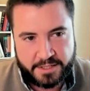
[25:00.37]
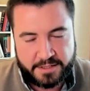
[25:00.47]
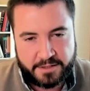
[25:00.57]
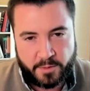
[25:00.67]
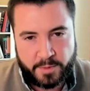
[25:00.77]
there's
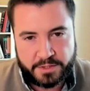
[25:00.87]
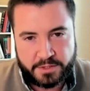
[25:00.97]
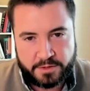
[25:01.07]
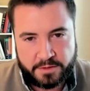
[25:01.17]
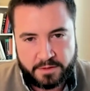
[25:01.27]
just so
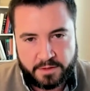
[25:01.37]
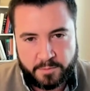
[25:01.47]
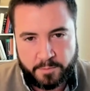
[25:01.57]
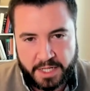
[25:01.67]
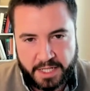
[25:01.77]
much
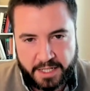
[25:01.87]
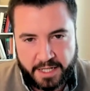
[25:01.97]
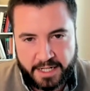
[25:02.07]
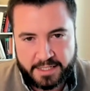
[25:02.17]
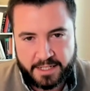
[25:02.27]

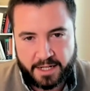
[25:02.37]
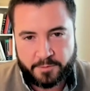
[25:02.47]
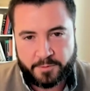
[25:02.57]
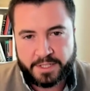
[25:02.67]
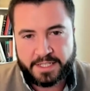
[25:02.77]
money and it's
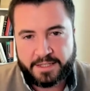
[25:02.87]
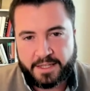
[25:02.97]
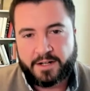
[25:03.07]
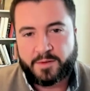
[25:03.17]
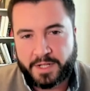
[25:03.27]
not really
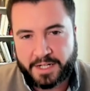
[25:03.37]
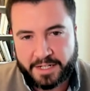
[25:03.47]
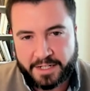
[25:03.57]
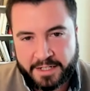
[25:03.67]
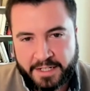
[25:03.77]
their
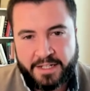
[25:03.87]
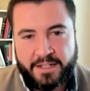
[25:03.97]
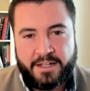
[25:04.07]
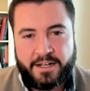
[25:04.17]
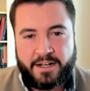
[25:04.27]
money.
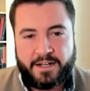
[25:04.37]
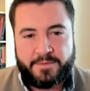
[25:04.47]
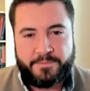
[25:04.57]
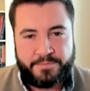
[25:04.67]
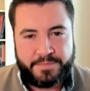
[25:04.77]

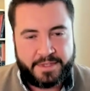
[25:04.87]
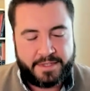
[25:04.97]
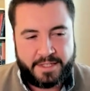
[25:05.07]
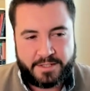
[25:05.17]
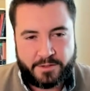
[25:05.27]
Um,
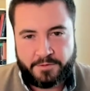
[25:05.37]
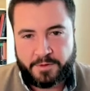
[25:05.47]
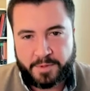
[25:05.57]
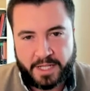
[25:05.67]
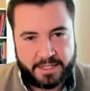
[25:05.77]
this sort
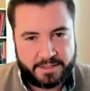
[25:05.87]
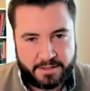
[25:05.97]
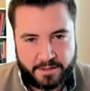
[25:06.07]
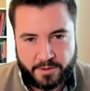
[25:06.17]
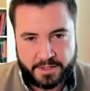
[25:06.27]
of
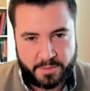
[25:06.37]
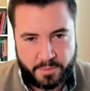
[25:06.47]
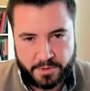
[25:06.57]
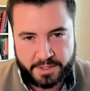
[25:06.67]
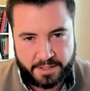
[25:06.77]
applies across the
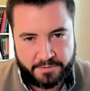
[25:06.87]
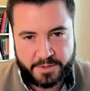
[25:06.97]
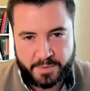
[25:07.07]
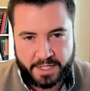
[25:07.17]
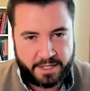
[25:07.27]
board. So if
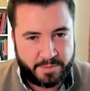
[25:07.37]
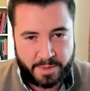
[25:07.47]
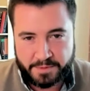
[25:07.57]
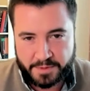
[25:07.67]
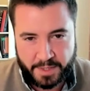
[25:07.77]
you're spending other
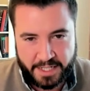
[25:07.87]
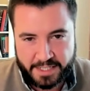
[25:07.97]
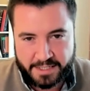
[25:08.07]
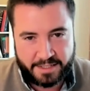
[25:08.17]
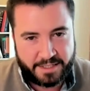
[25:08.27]
people's
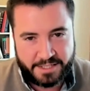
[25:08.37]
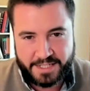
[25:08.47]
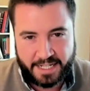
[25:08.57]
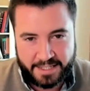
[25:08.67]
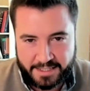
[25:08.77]
money, it's
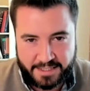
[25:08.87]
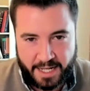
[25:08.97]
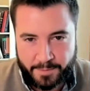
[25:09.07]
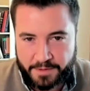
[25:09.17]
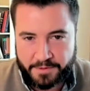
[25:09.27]
just not the
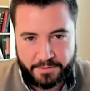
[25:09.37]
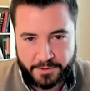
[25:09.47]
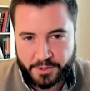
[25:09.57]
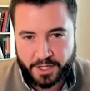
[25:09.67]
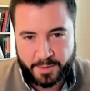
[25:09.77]
same. Even if
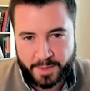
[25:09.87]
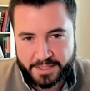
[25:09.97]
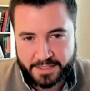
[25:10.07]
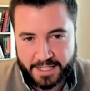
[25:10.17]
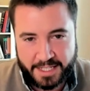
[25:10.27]
you try your
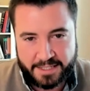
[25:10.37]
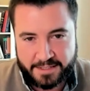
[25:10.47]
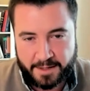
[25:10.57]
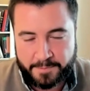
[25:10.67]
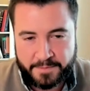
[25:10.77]
best, it's not the
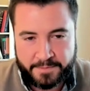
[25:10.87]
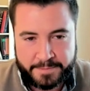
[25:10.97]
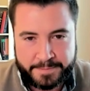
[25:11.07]
same.